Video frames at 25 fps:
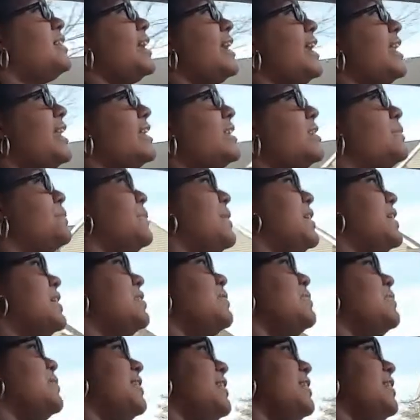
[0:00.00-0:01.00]
getting a
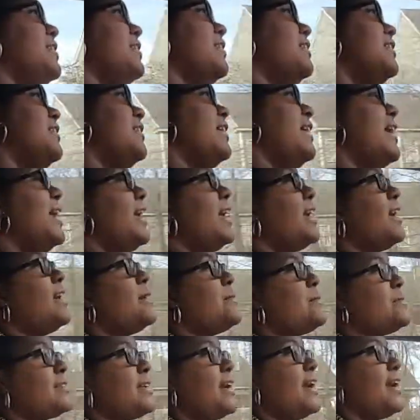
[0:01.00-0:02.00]
specimen and laying
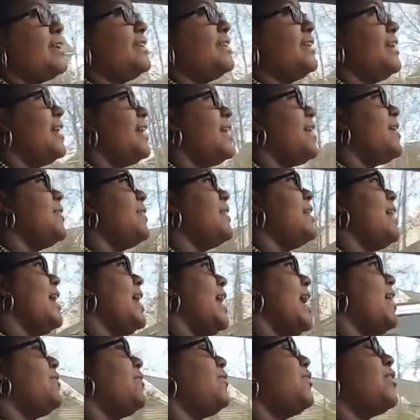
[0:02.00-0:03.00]
upside down and
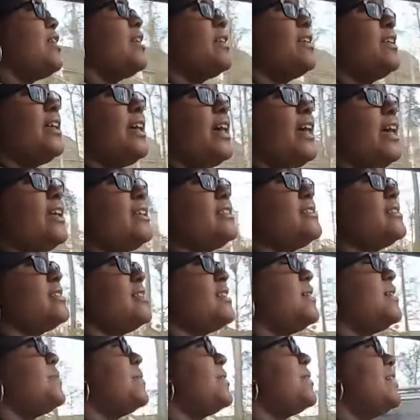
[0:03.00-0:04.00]
having your legs
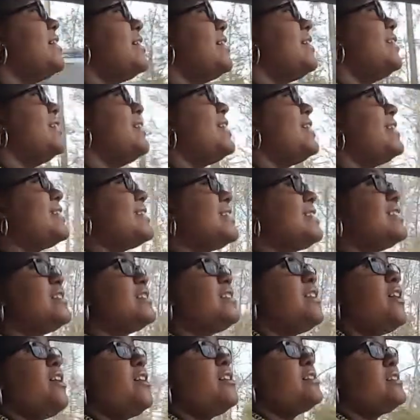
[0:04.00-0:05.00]
up is
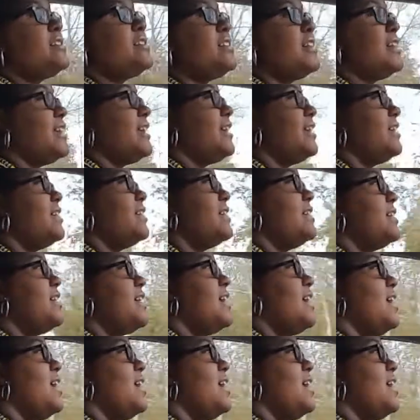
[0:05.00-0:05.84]
exhausting.